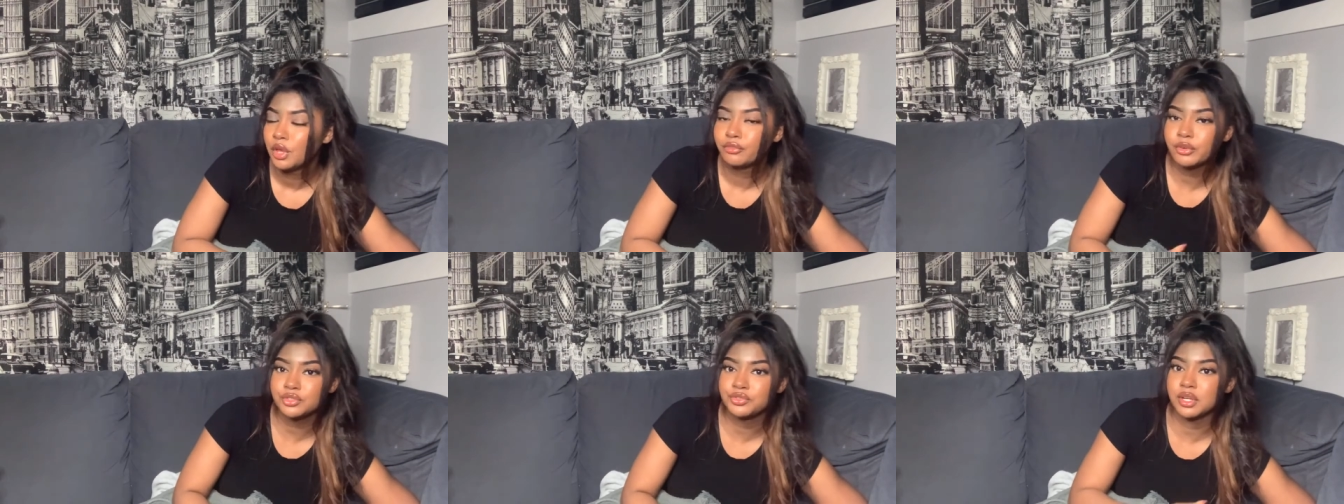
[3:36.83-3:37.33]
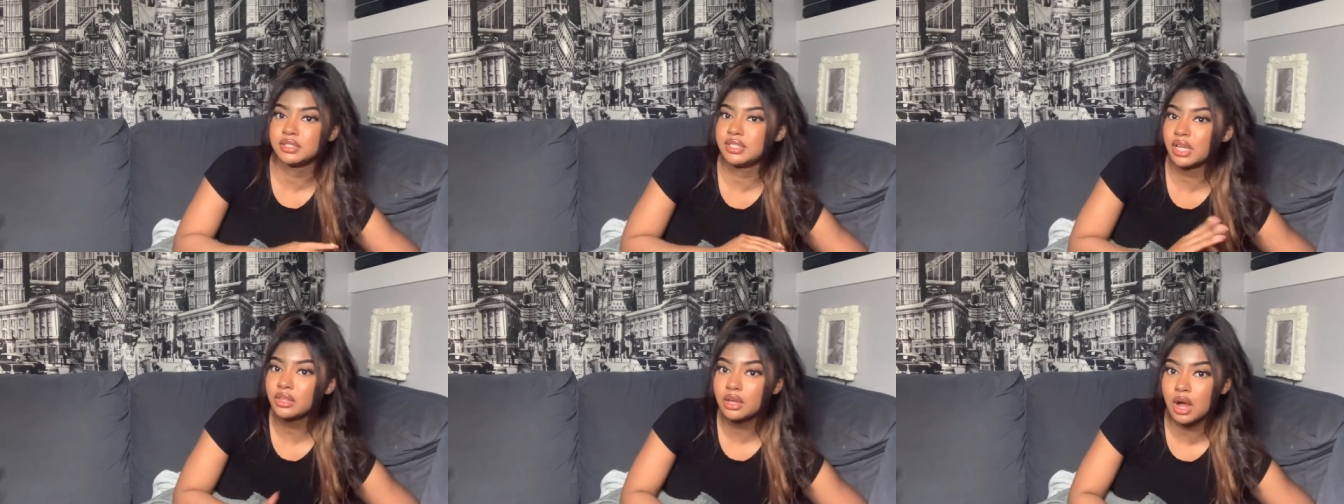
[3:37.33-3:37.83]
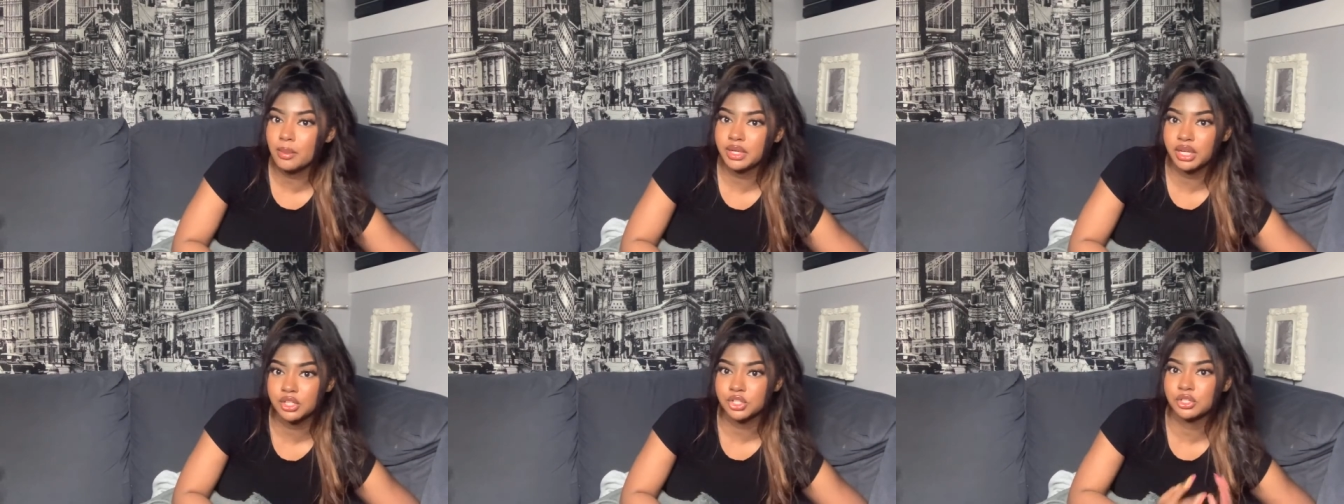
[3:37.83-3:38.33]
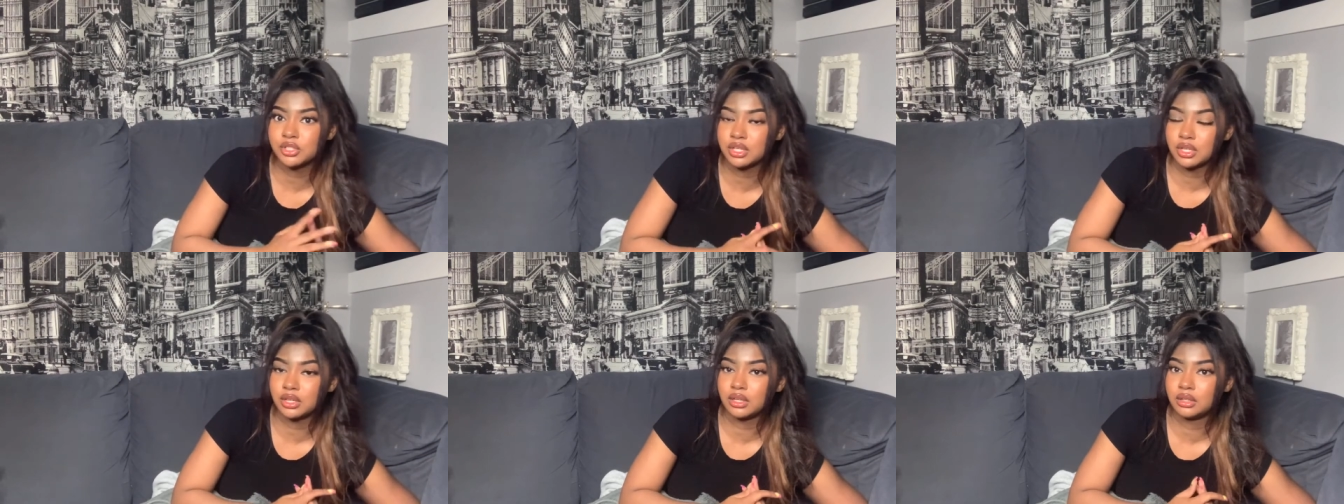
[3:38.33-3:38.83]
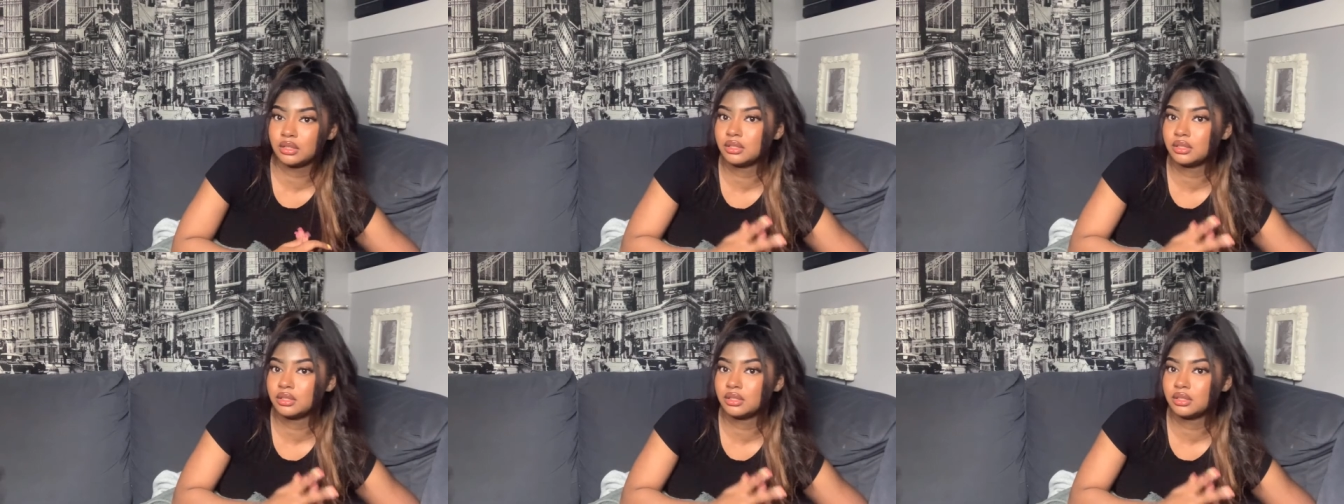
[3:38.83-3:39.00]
First of all, deadly combination to